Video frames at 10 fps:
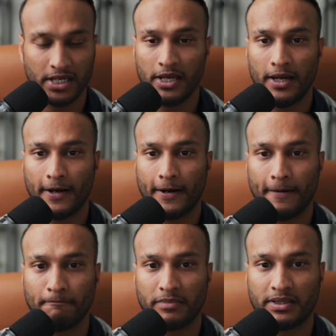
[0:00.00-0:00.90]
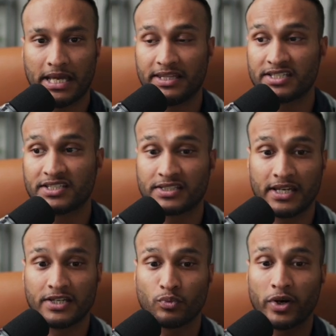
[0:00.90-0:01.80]
And this is
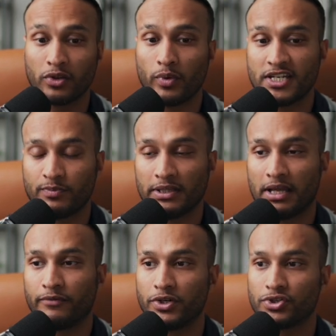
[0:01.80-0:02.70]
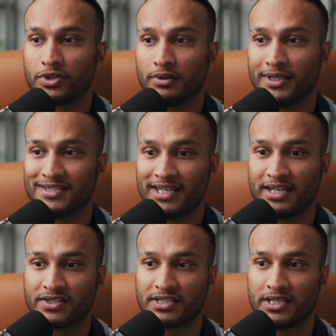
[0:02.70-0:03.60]
one of the ways we leverage
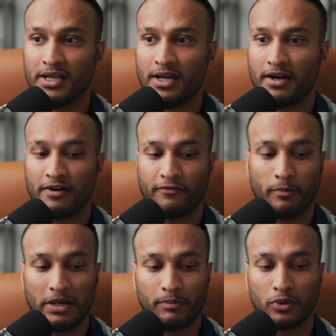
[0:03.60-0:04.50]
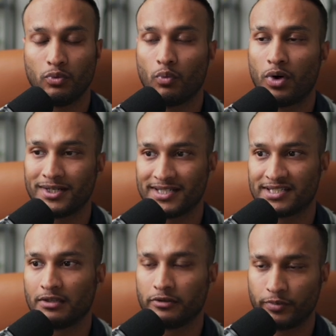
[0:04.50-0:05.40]
listings for people who want to sell their
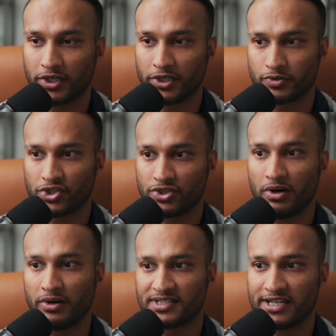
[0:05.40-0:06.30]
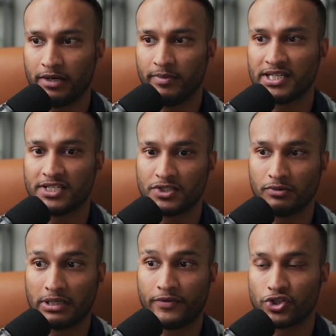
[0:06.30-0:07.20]
pre-construction on assignment, is to
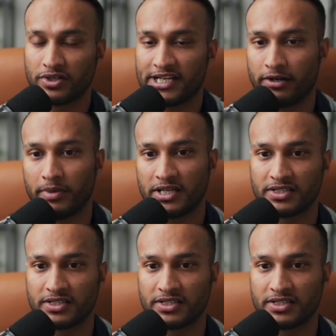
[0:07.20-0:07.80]
leverage our database.